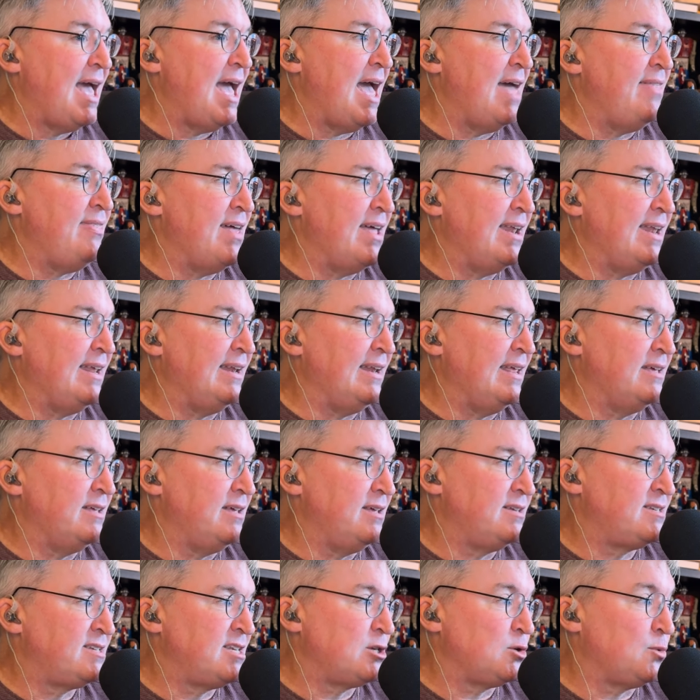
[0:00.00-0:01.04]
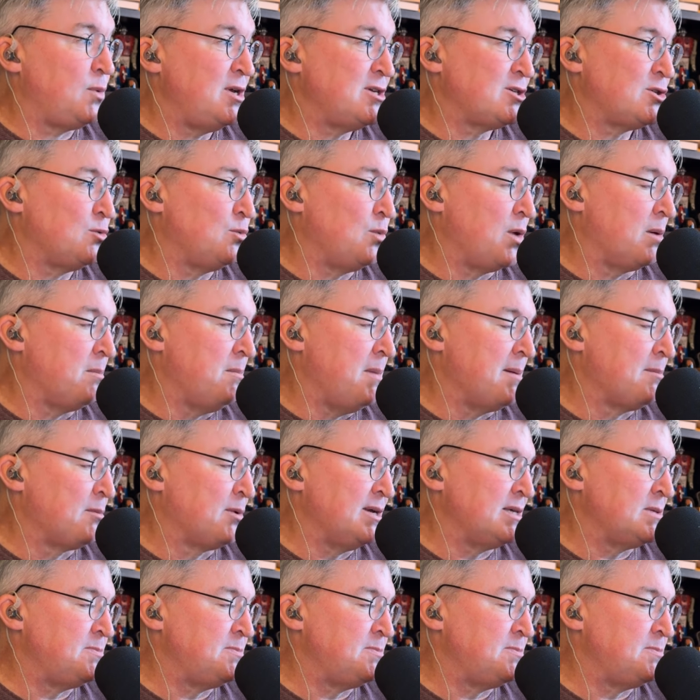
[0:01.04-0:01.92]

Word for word: and that in a situation where memory